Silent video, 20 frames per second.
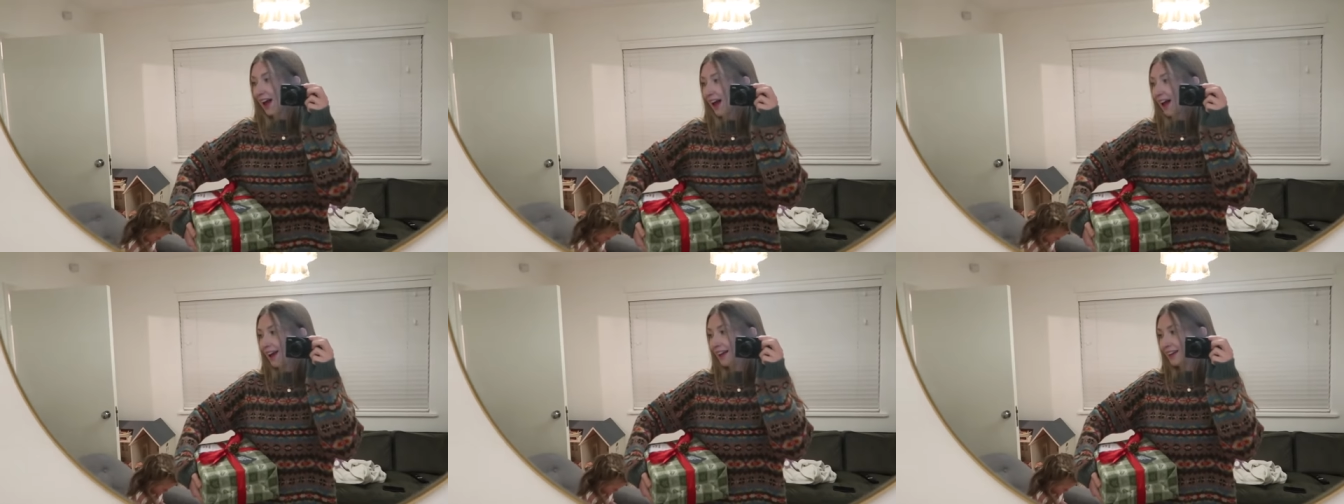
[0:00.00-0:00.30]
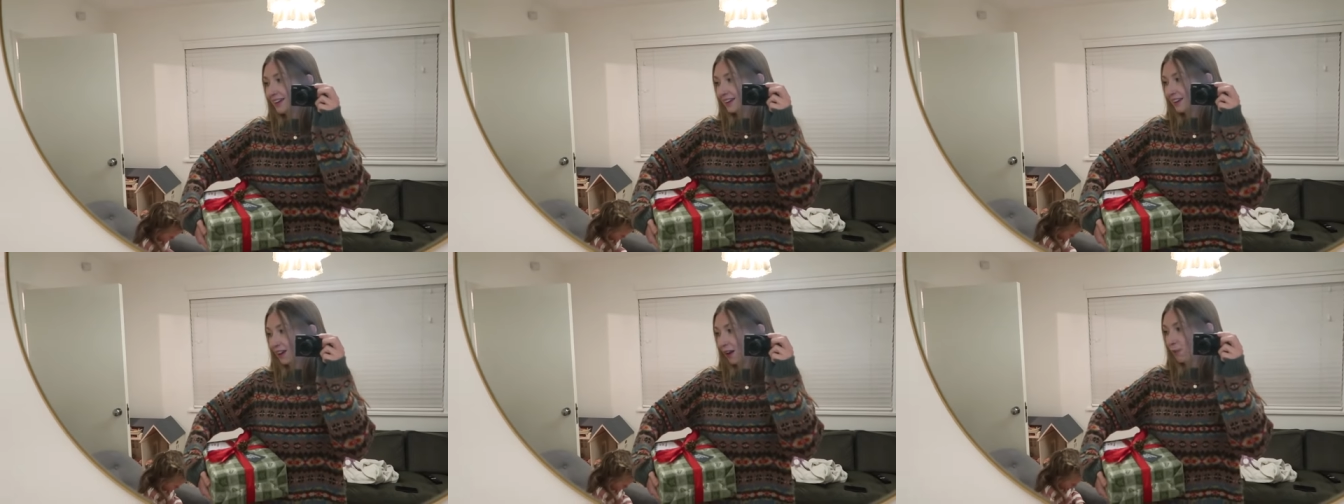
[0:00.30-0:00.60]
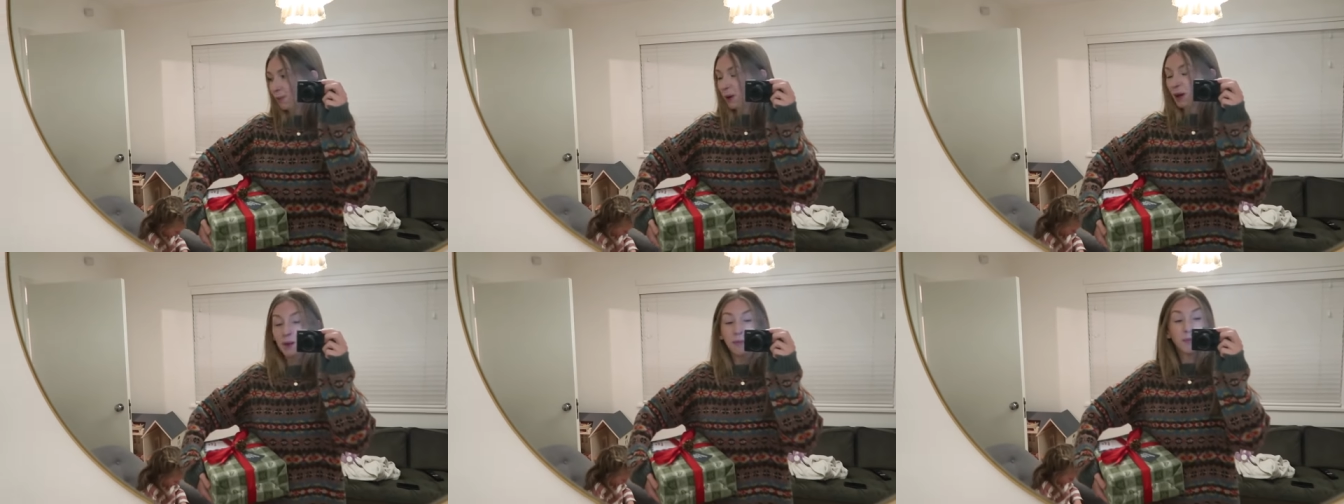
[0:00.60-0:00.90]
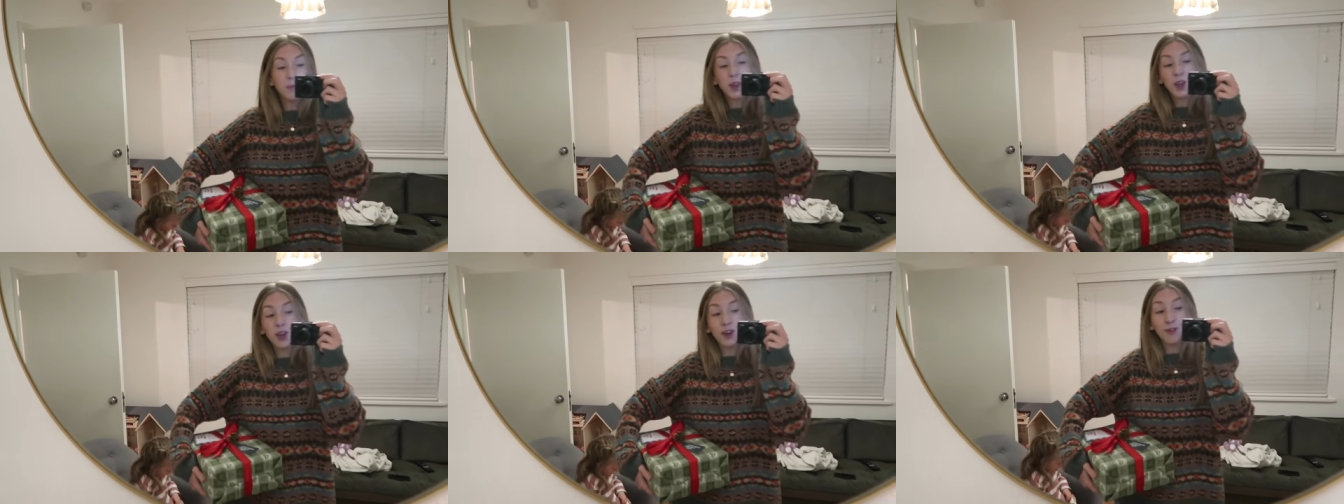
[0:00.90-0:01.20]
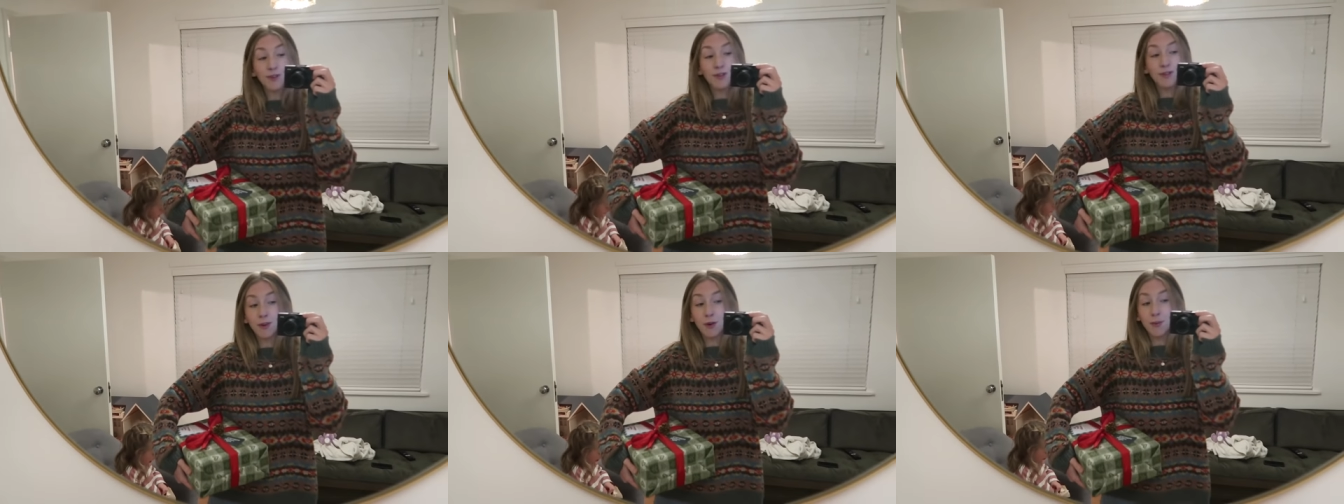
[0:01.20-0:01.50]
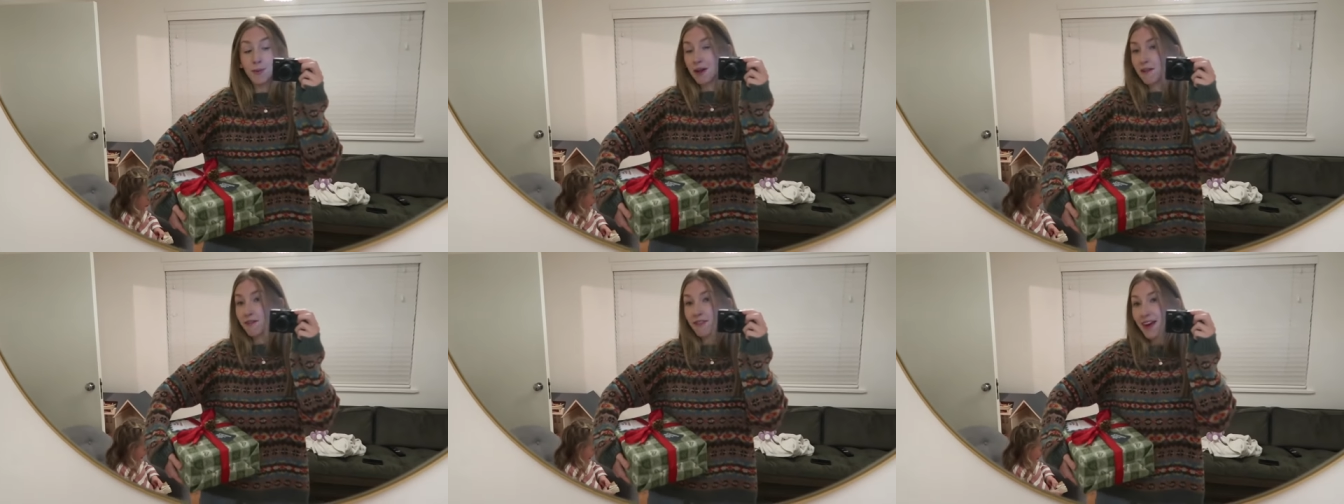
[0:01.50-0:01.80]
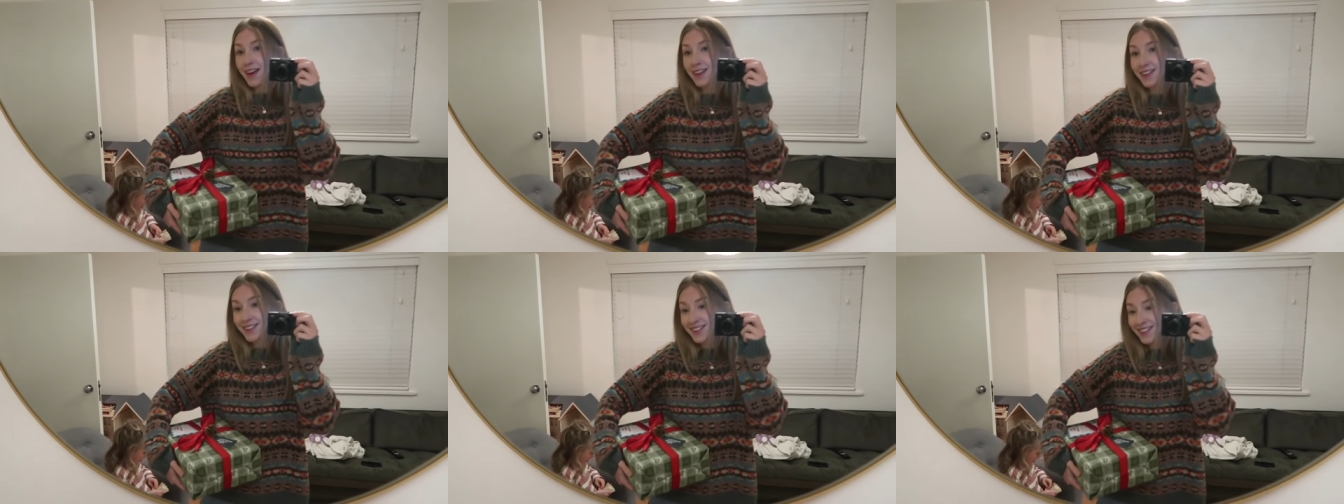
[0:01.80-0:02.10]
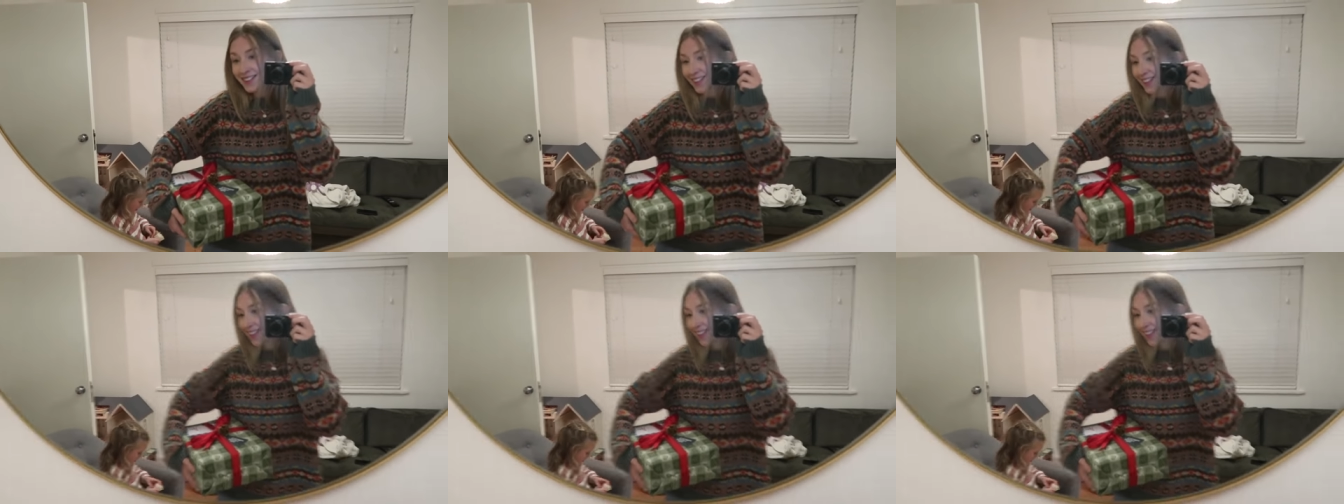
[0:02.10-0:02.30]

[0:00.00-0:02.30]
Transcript: and um, I couldn't feel my face.